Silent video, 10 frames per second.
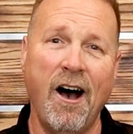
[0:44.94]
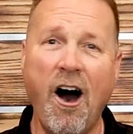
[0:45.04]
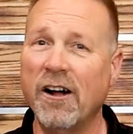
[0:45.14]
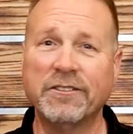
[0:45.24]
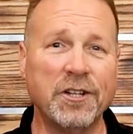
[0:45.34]

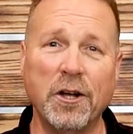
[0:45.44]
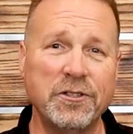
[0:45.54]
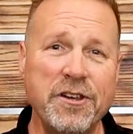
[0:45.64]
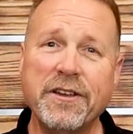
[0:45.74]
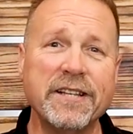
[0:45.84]
All
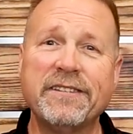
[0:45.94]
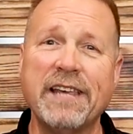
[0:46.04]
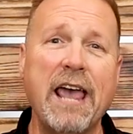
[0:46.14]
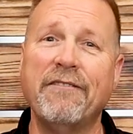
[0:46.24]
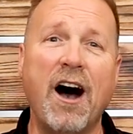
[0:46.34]
told, you can
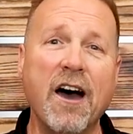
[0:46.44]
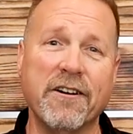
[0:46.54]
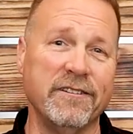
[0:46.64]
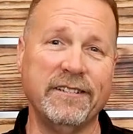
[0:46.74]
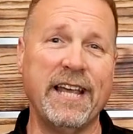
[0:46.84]
save
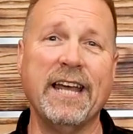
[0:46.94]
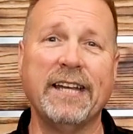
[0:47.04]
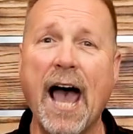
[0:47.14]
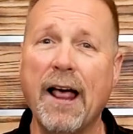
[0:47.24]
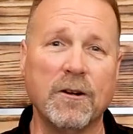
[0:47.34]

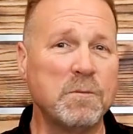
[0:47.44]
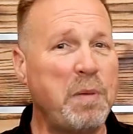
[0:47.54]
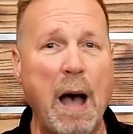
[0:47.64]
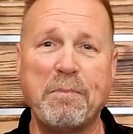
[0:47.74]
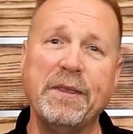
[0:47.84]
$110
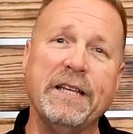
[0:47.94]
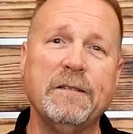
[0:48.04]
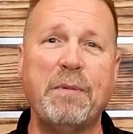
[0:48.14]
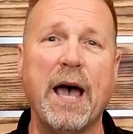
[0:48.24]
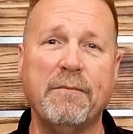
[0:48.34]
popping
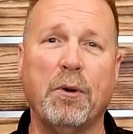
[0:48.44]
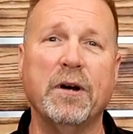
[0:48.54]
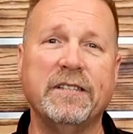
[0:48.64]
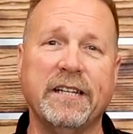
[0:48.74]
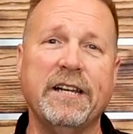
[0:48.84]
these bad
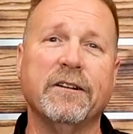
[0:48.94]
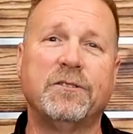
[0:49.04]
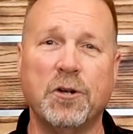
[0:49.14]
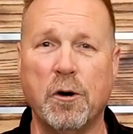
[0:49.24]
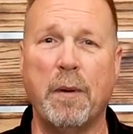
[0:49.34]
boys into your
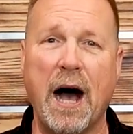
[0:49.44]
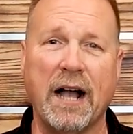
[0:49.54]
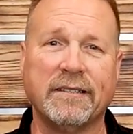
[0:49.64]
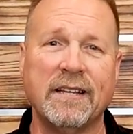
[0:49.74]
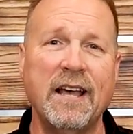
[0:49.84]

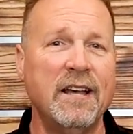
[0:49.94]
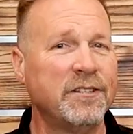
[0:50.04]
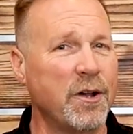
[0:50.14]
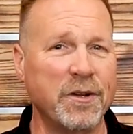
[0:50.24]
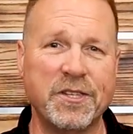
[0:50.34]
toolbox,
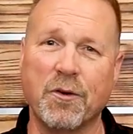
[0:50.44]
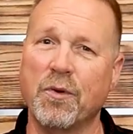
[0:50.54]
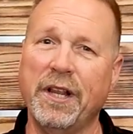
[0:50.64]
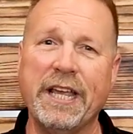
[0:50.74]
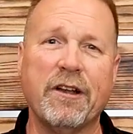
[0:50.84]
so it's a
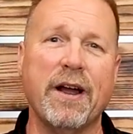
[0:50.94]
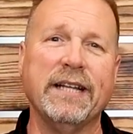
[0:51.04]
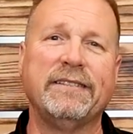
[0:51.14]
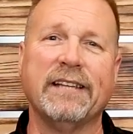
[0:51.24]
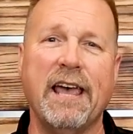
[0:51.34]
really
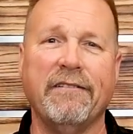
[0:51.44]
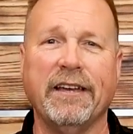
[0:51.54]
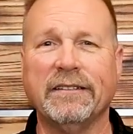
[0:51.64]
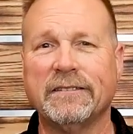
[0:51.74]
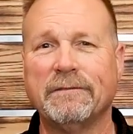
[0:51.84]
great
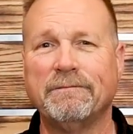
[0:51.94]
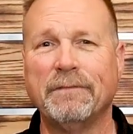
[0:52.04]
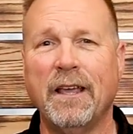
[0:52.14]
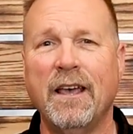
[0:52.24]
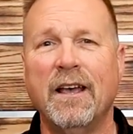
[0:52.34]
savings.
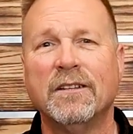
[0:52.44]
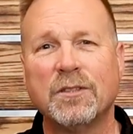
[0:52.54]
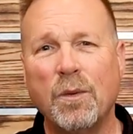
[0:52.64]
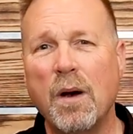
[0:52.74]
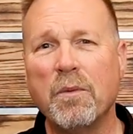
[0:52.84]

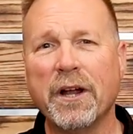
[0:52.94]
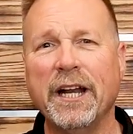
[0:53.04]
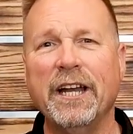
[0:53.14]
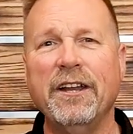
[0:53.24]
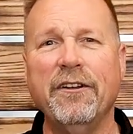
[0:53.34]
So what we're
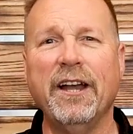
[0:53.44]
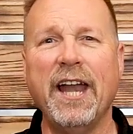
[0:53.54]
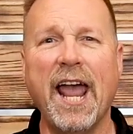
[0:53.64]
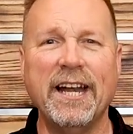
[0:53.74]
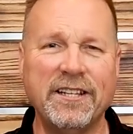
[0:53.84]
going to do
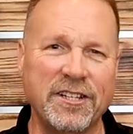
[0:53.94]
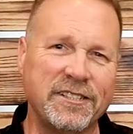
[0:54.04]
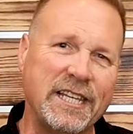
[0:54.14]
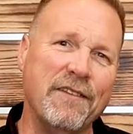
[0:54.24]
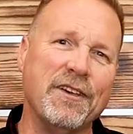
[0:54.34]
today to
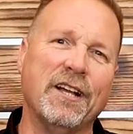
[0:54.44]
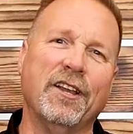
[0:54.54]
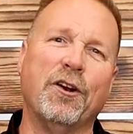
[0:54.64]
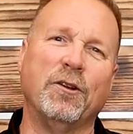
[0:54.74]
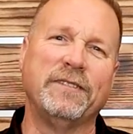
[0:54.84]
just give you a
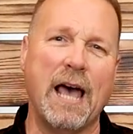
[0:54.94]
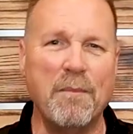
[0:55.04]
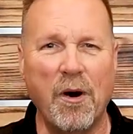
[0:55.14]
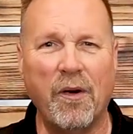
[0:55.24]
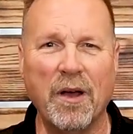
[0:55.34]
little
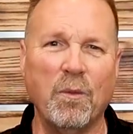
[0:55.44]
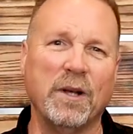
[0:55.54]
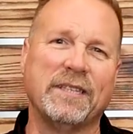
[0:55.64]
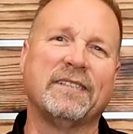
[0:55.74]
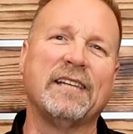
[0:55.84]
demo on
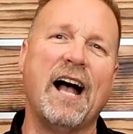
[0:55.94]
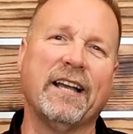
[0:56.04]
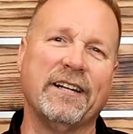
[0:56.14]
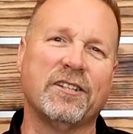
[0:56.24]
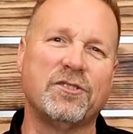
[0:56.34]
what the
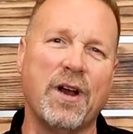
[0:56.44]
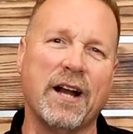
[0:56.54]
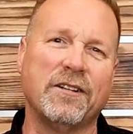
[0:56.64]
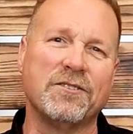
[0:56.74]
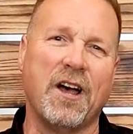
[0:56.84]
socket
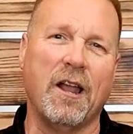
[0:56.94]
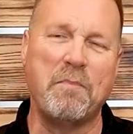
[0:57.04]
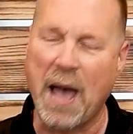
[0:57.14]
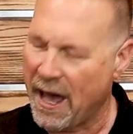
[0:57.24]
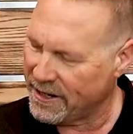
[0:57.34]
extractor is all
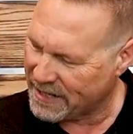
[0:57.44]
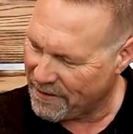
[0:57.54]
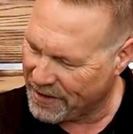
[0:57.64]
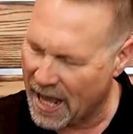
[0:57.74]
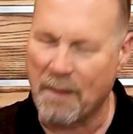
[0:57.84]
about is
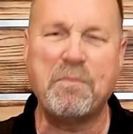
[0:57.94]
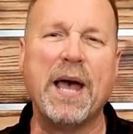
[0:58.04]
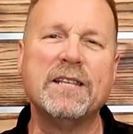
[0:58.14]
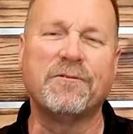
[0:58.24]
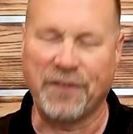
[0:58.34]
I've got a
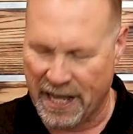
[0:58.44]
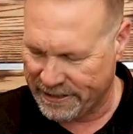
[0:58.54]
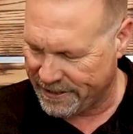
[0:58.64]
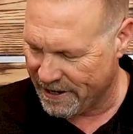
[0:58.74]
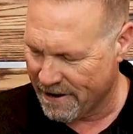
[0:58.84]
bench
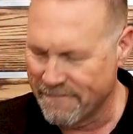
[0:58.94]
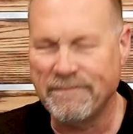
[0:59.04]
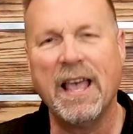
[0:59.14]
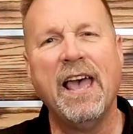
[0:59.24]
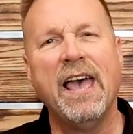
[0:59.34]
vise here,
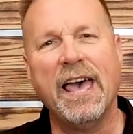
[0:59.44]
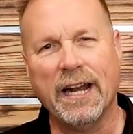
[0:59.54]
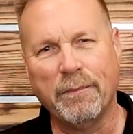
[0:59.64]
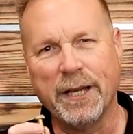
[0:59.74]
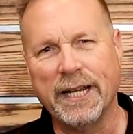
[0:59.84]

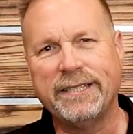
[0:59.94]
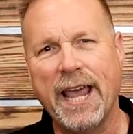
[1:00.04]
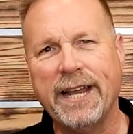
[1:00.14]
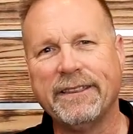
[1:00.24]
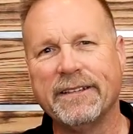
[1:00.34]
and I'm going to
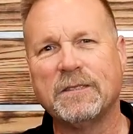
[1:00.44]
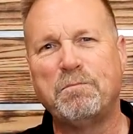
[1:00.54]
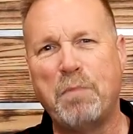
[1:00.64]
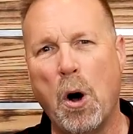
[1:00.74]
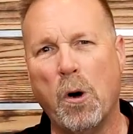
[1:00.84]
take this
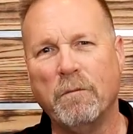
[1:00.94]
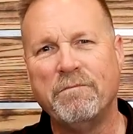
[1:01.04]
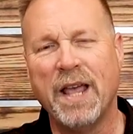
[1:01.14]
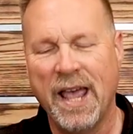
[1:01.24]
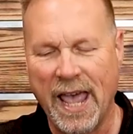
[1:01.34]

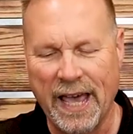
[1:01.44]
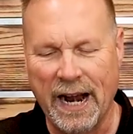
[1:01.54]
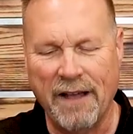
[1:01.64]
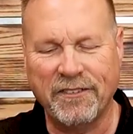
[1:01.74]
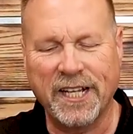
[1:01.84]
bolt, and
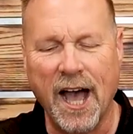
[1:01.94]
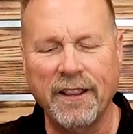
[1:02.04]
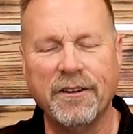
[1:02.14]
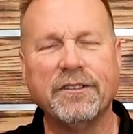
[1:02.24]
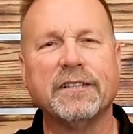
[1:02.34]
I've
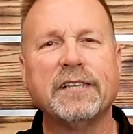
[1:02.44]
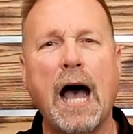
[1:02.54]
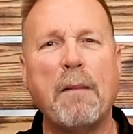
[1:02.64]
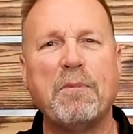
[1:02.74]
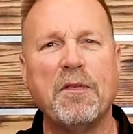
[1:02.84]
colored the
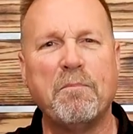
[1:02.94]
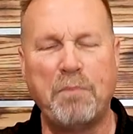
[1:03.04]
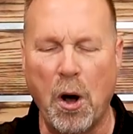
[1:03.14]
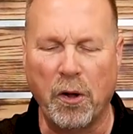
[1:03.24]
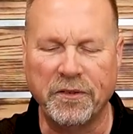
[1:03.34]
top of the
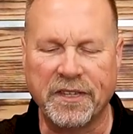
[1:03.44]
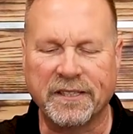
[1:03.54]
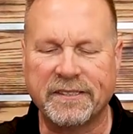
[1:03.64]
bolt, the